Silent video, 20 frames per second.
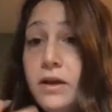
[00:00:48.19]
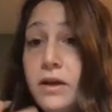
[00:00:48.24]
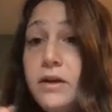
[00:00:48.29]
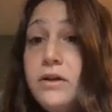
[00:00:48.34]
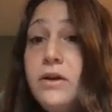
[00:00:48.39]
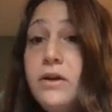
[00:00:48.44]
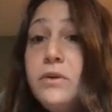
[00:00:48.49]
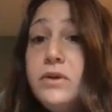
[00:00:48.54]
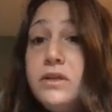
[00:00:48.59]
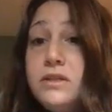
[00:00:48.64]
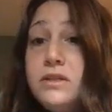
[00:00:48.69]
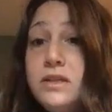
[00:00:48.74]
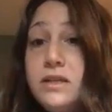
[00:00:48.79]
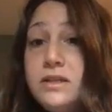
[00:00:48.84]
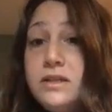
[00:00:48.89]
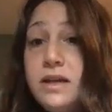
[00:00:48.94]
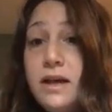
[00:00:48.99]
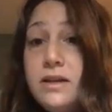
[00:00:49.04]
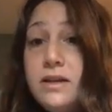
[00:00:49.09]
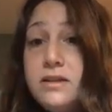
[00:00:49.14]
notice
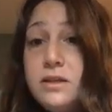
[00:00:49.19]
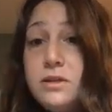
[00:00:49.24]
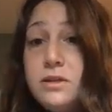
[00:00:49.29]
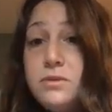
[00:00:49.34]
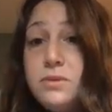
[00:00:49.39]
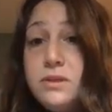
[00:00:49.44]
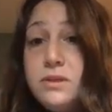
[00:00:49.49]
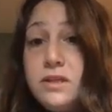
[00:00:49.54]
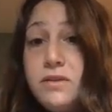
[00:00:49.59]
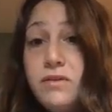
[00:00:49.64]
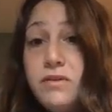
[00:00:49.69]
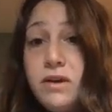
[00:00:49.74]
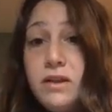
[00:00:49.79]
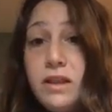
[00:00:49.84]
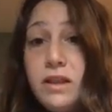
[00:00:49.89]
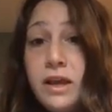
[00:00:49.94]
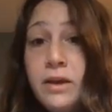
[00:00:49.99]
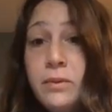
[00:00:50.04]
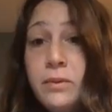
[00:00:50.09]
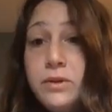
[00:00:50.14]
details and specific
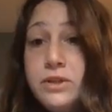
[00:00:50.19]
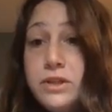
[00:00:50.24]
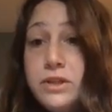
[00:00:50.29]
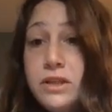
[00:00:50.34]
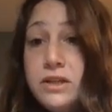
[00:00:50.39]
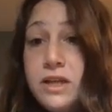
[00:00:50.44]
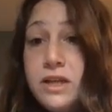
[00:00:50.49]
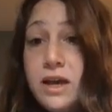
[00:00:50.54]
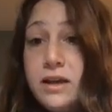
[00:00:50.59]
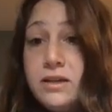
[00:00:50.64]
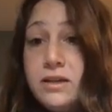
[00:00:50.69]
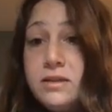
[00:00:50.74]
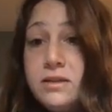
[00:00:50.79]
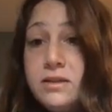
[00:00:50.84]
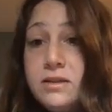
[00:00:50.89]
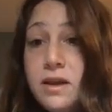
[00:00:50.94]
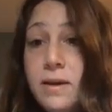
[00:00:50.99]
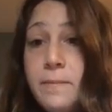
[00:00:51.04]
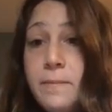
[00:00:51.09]
language in the text,